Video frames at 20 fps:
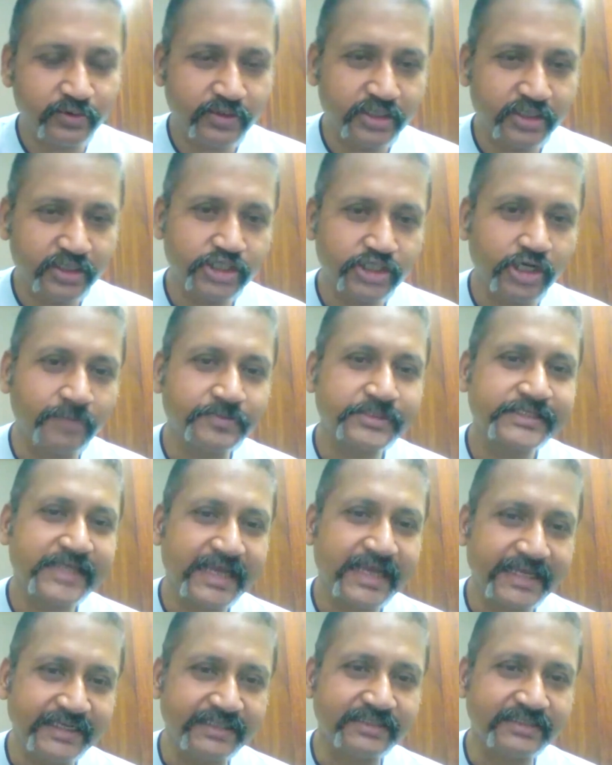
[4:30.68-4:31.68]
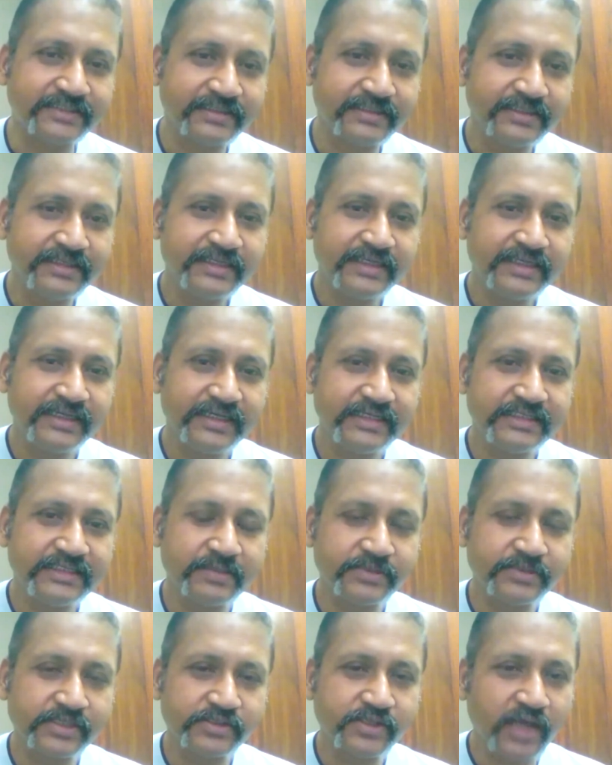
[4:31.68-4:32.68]
shop side in
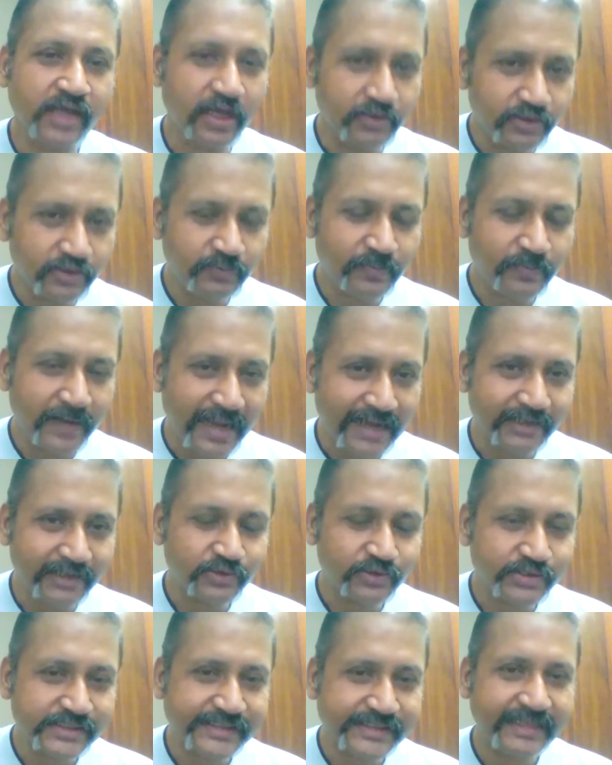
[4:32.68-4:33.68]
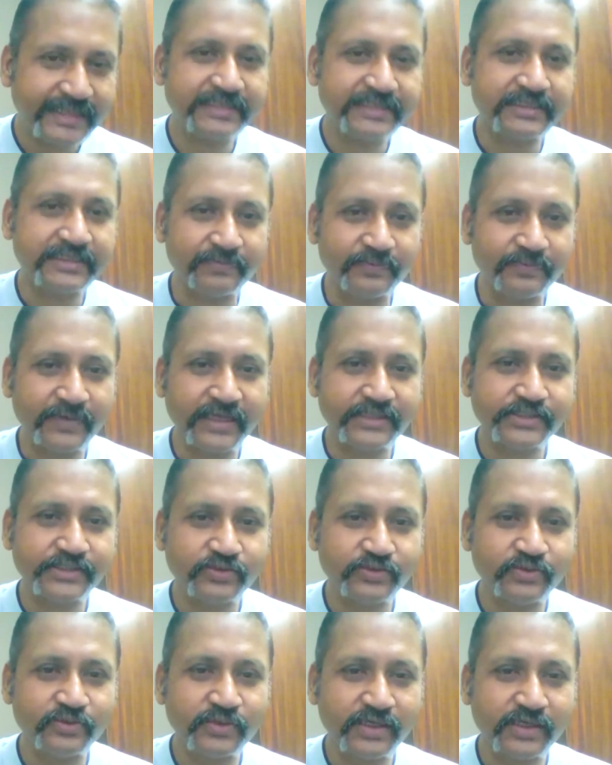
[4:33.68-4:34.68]
terms of? So how do you plan to scale it up as
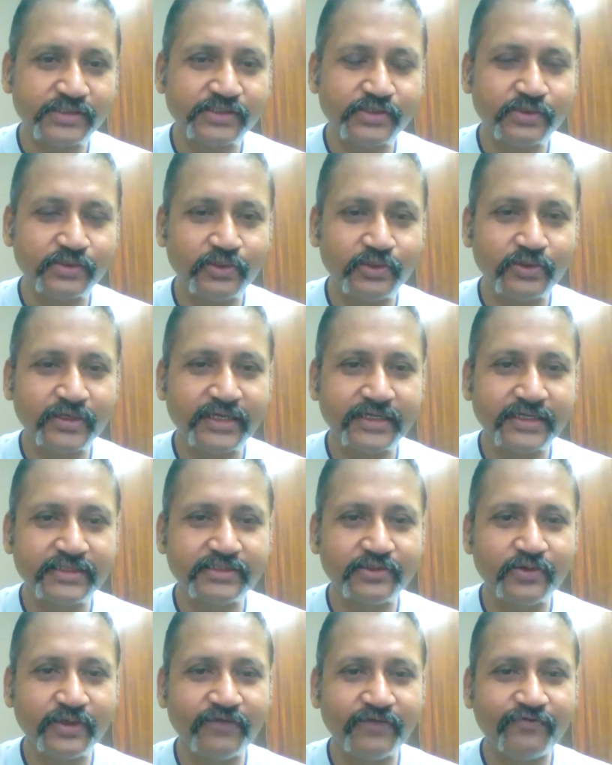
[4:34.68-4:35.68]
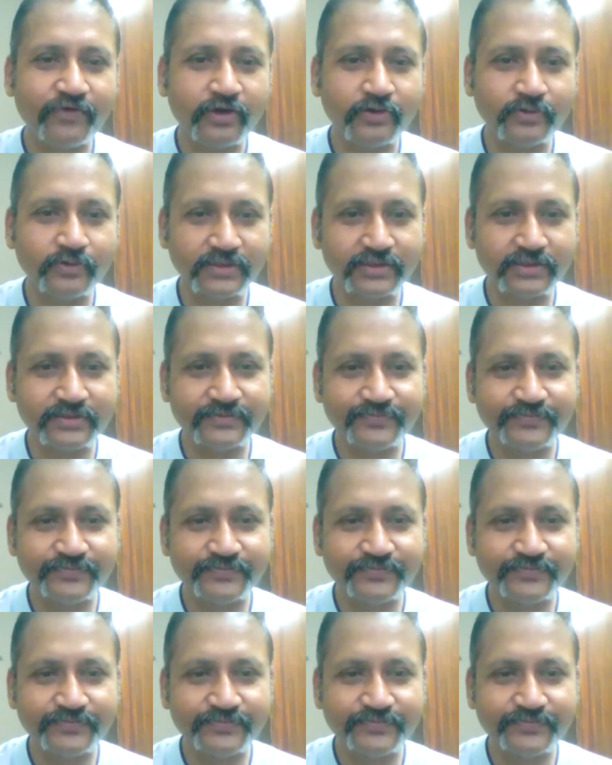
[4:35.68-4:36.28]
you look at going forward?